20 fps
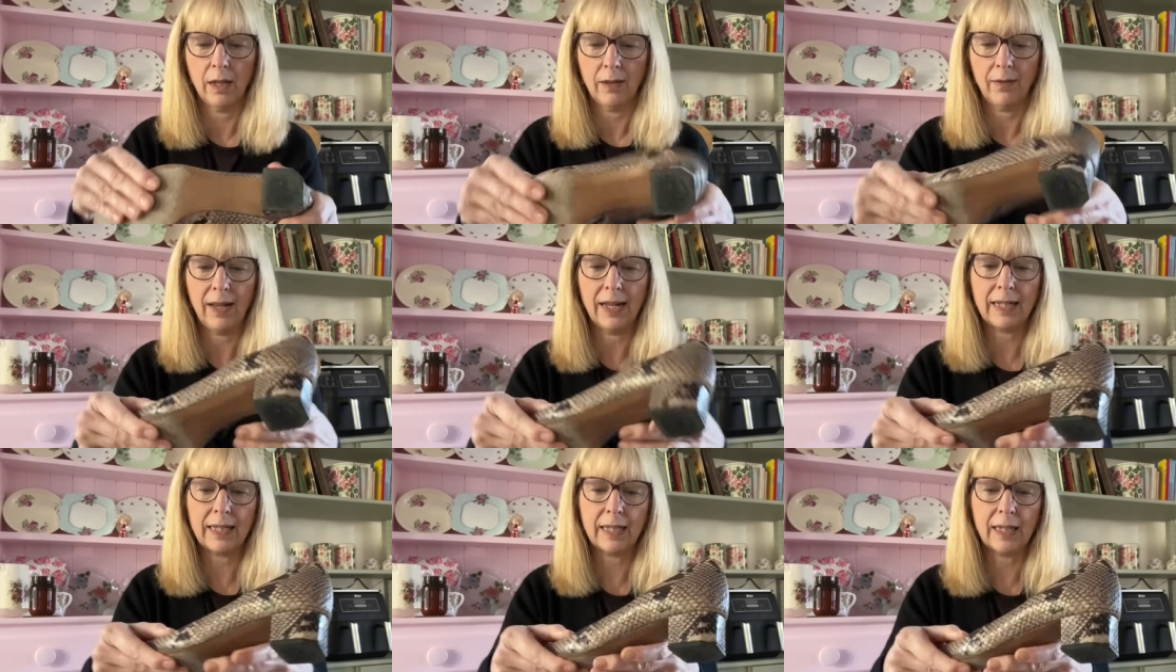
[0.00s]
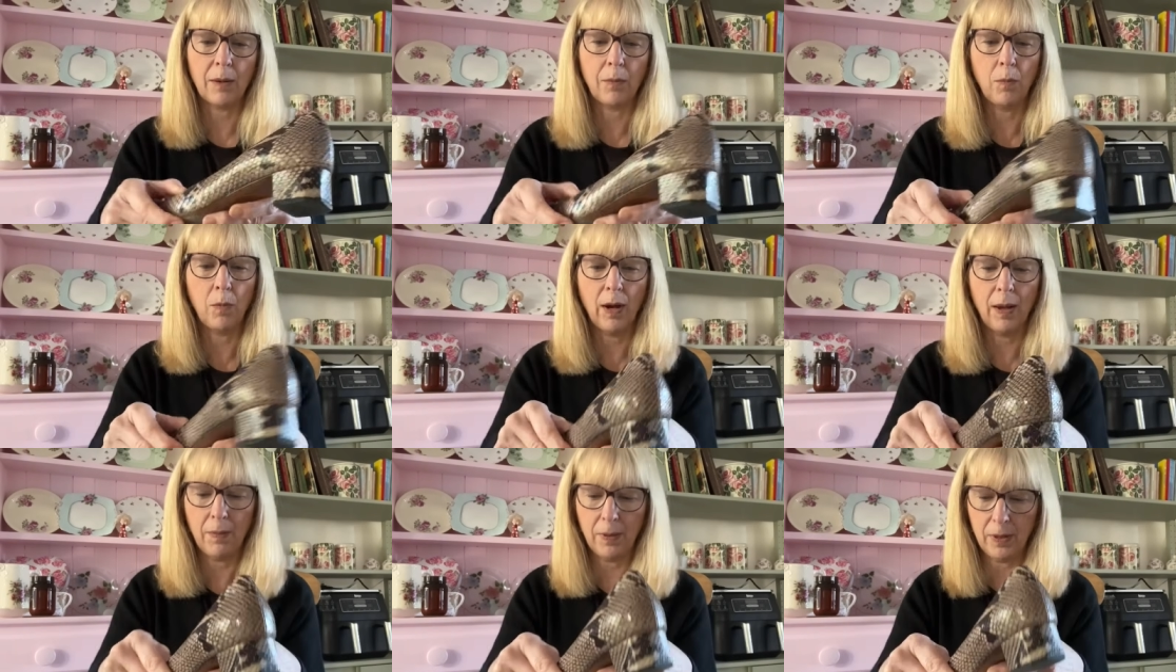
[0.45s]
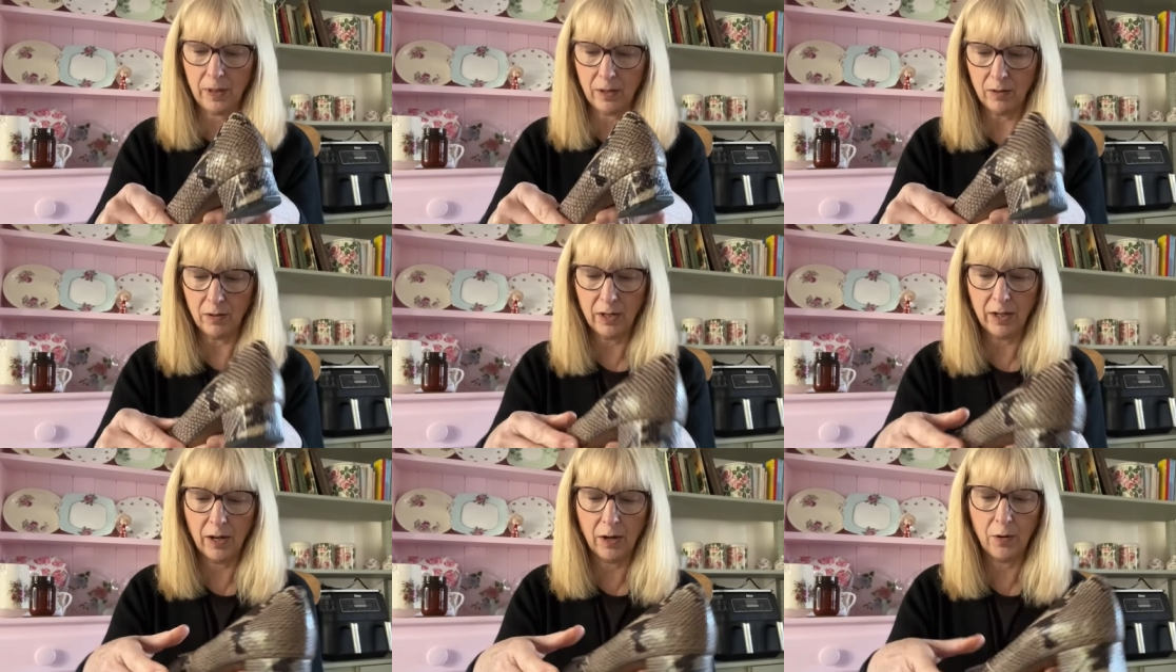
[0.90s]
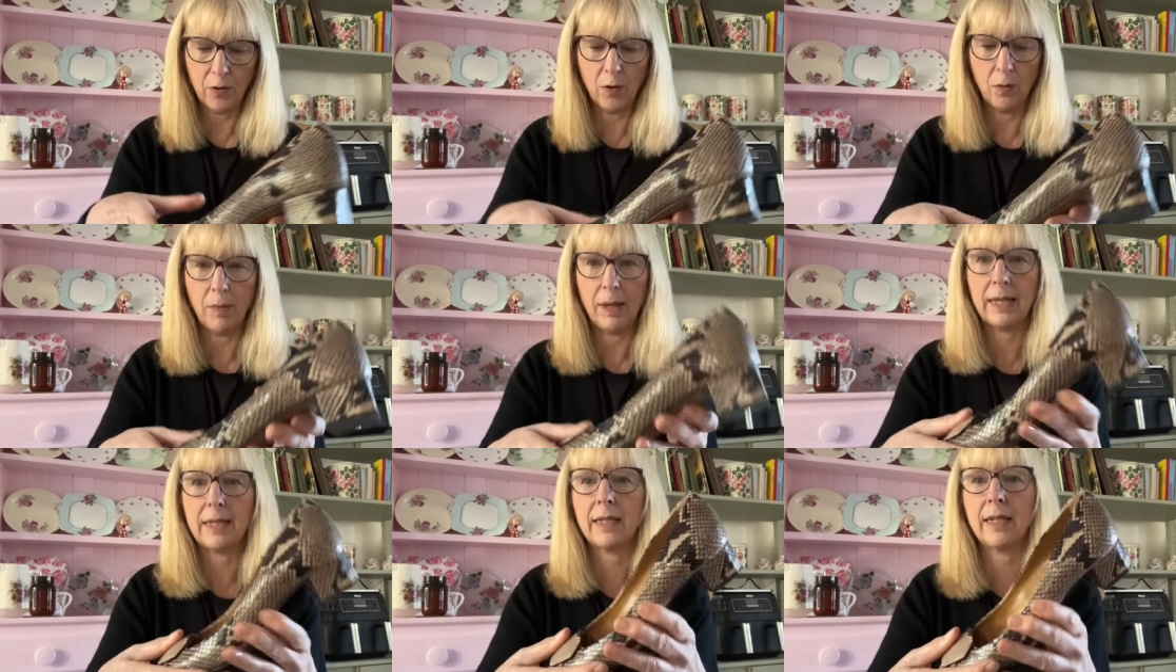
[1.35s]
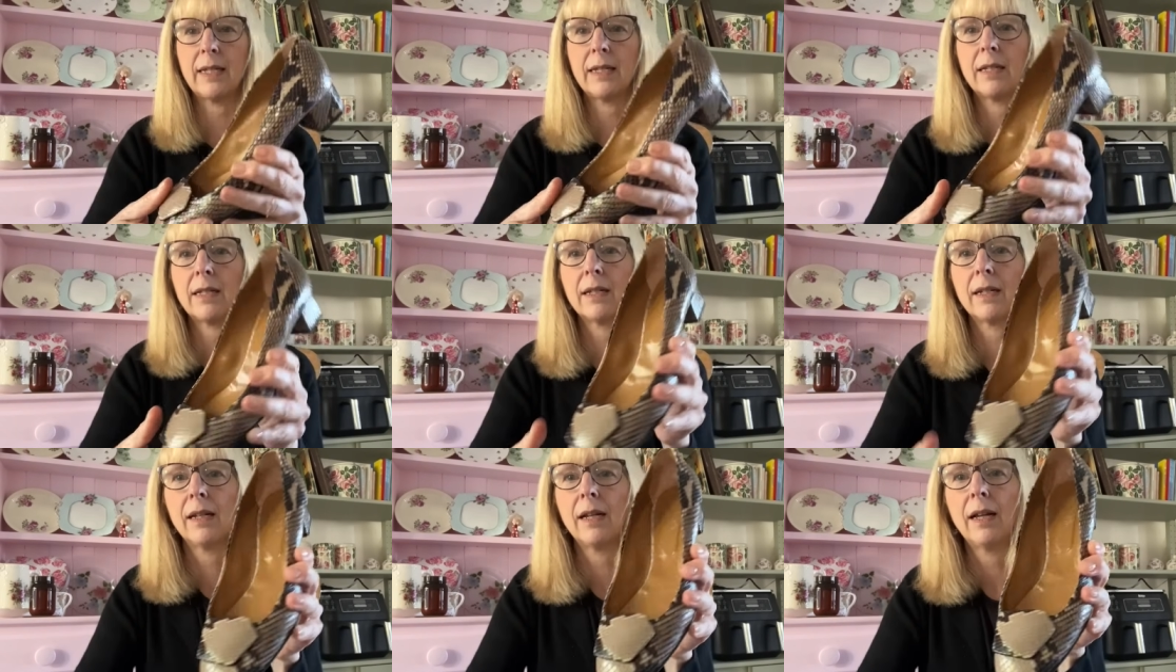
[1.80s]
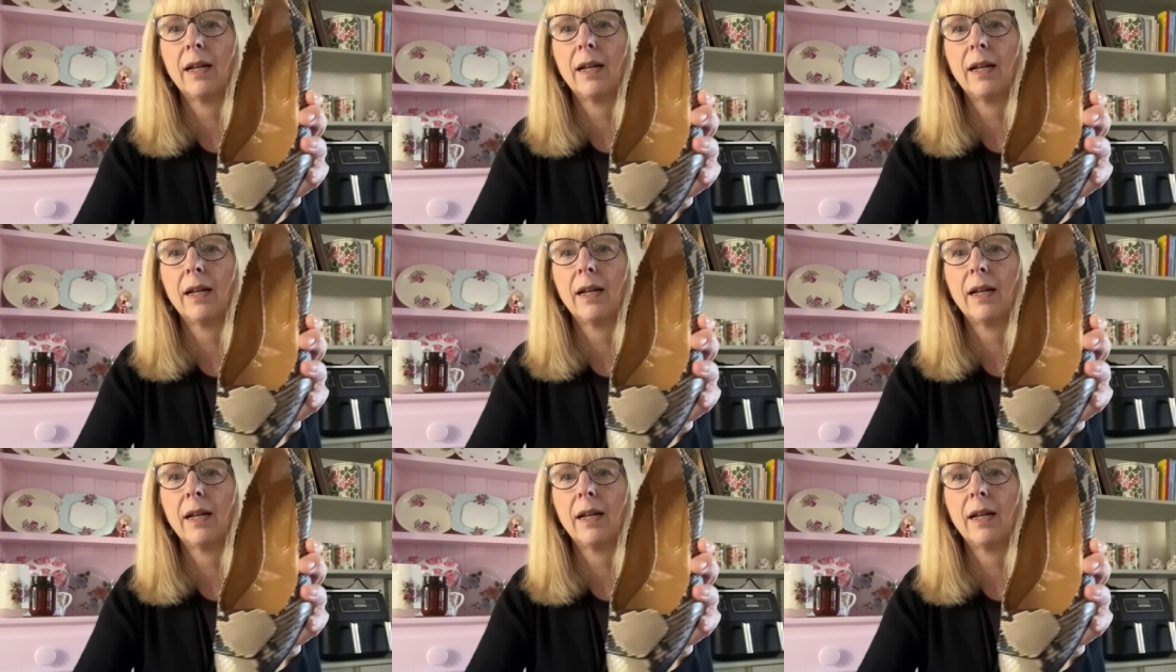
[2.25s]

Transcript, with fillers: Had somewhere, but you know, not masses.